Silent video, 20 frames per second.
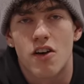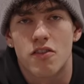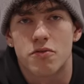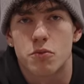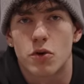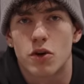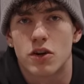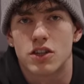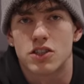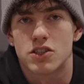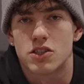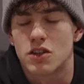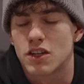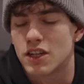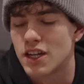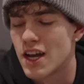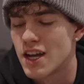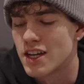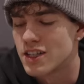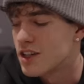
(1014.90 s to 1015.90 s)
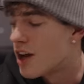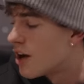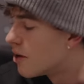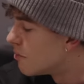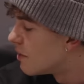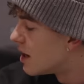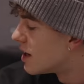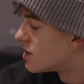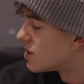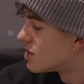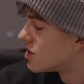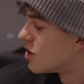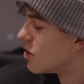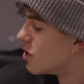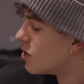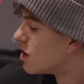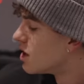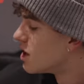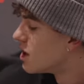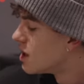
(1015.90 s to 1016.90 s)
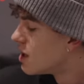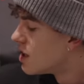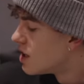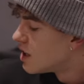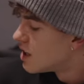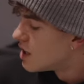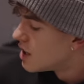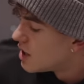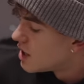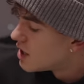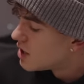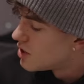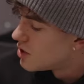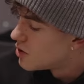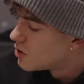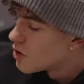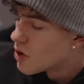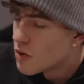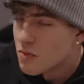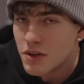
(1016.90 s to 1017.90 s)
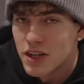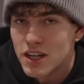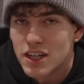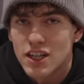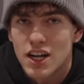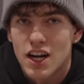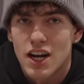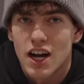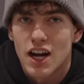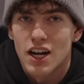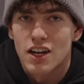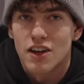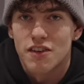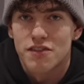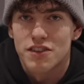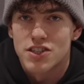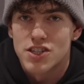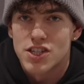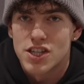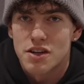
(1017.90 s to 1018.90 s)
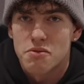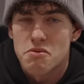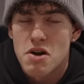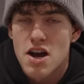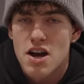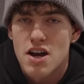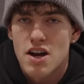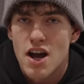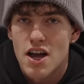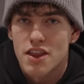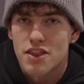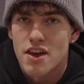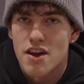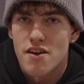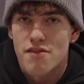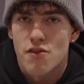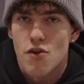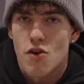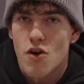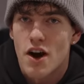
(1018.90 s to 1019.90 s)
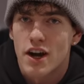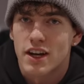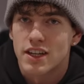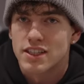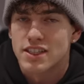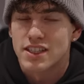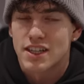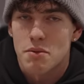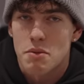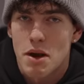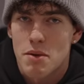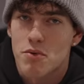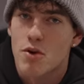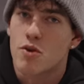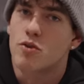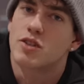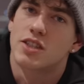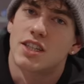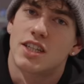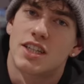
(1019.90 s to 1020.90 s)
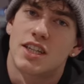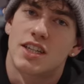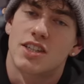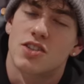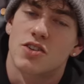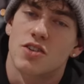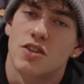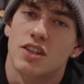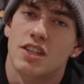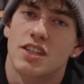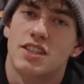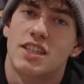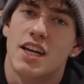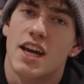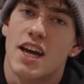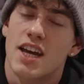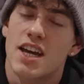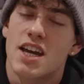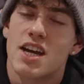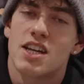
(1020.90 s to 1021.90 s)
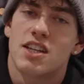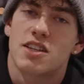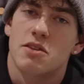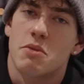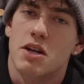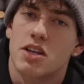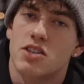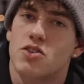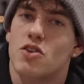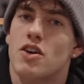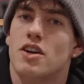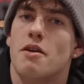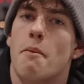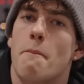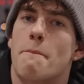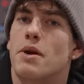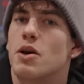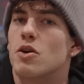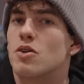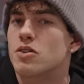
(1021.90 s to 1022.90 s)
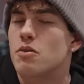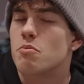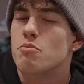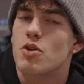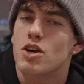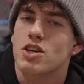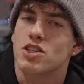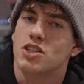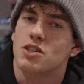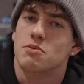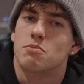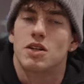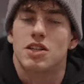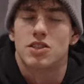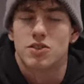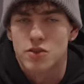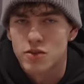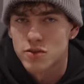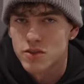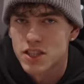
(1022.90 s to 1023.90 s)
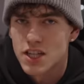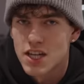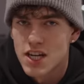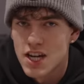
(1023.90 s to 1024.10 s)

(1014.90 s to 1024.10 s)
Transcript: of products you can get is unmatched. So you know me, I love the gym, and therefore I need to get my protein in during the day to make sure I can build the precious muscles,